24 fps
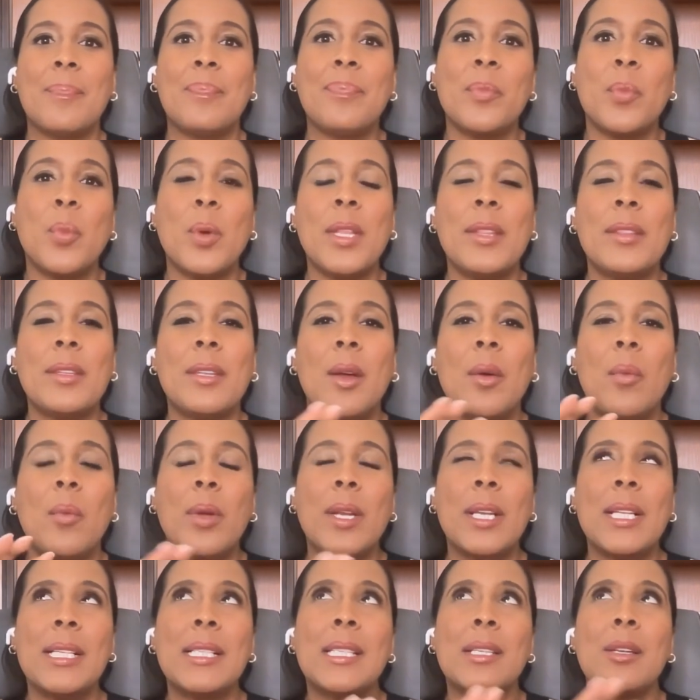When
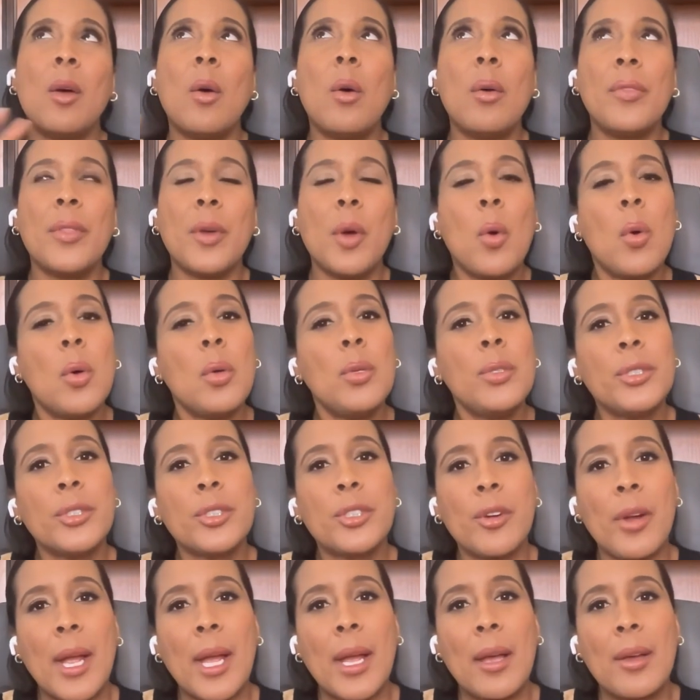when it's in the older
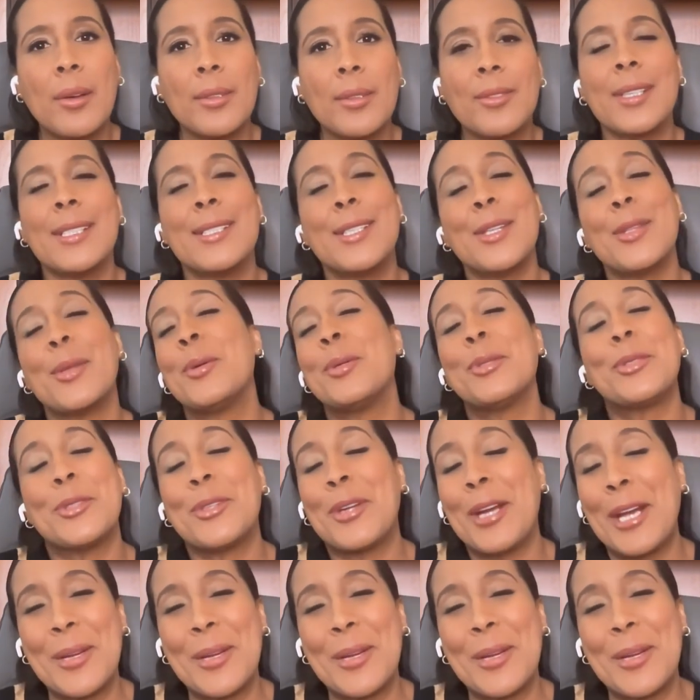crowd, or I say the older crowd,